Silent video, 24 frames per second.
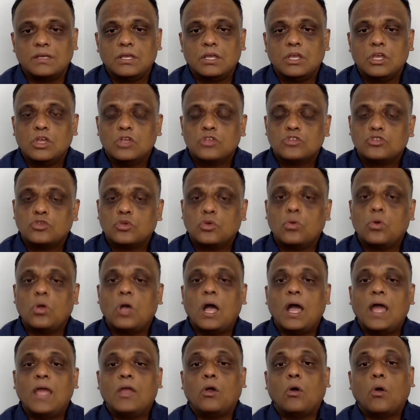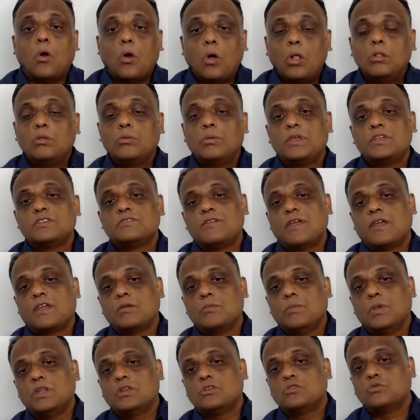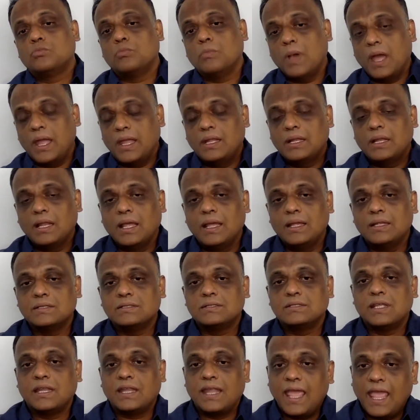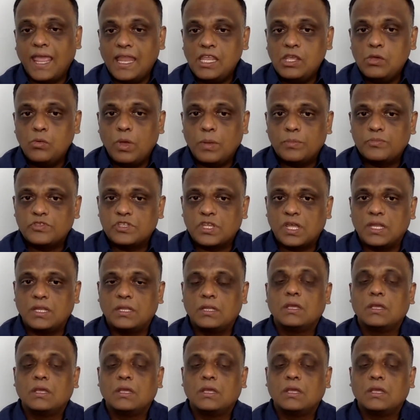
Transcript: So, I always recommend to my clients that any website